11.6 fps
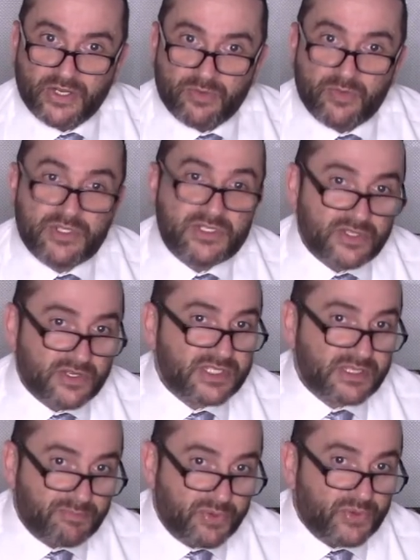was not
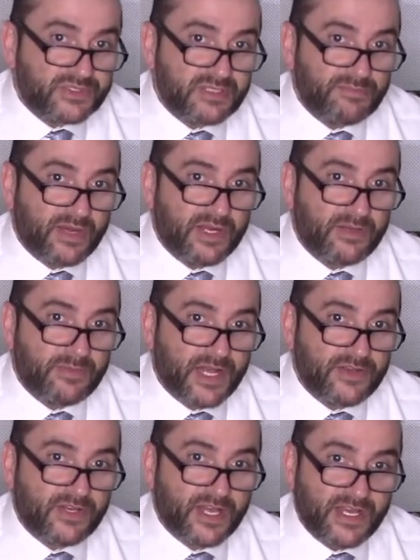supported by Reb
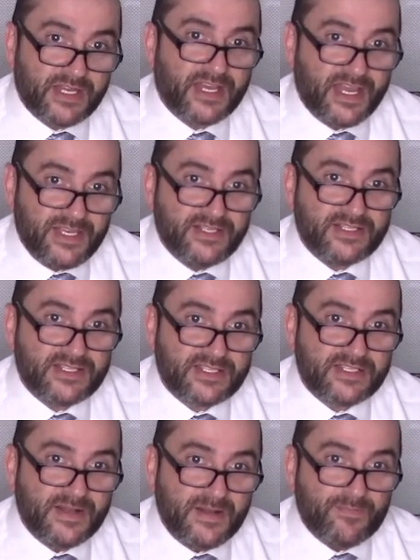Chanoch Henoch
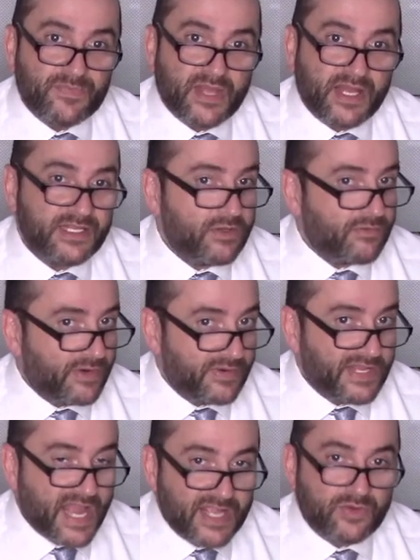Egis. And he got
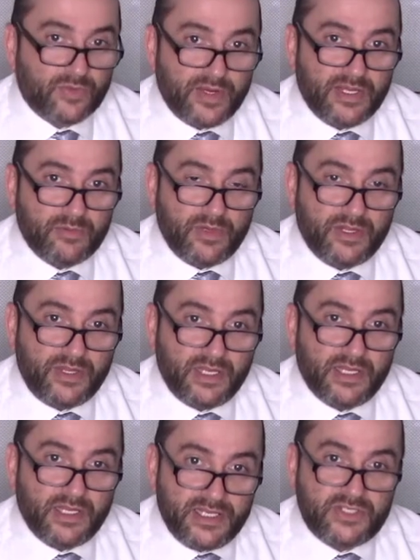very angry with
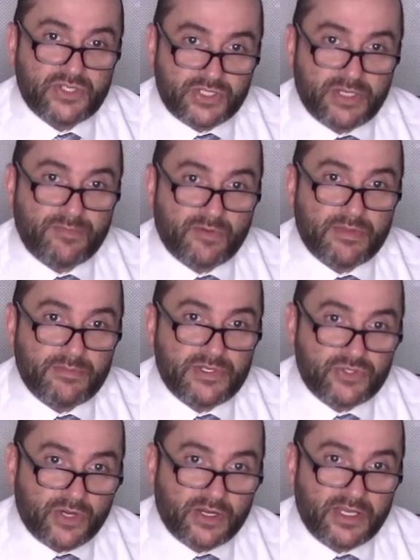the leadership of the
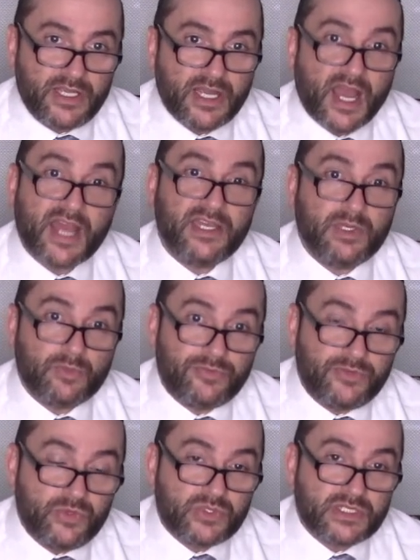Mizrahi, and he
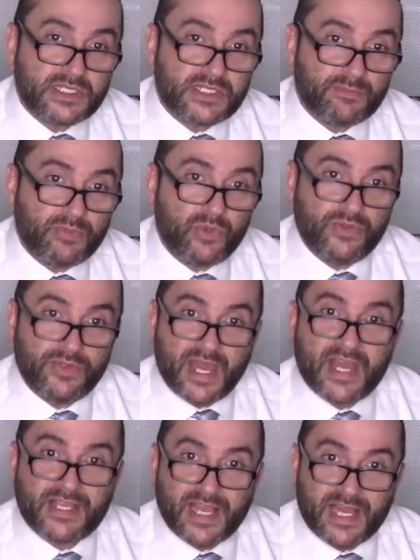refused to support
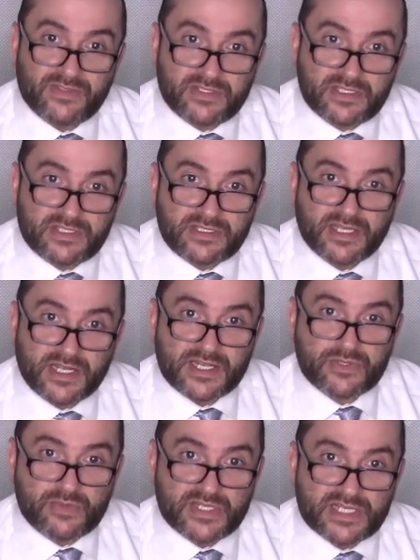their candidate. And
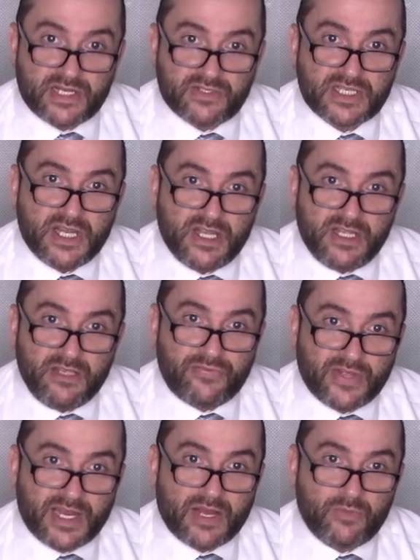as a result, he
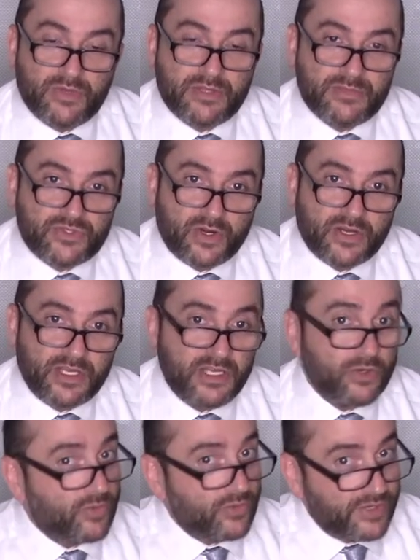fell out with the Mizrahi,
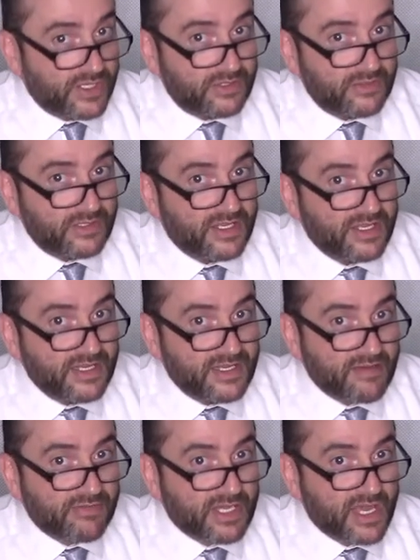although he
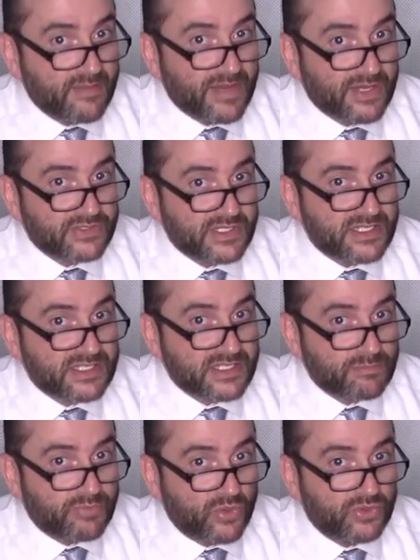never came out in
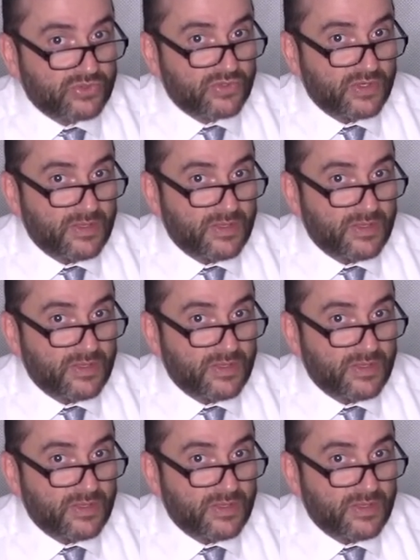support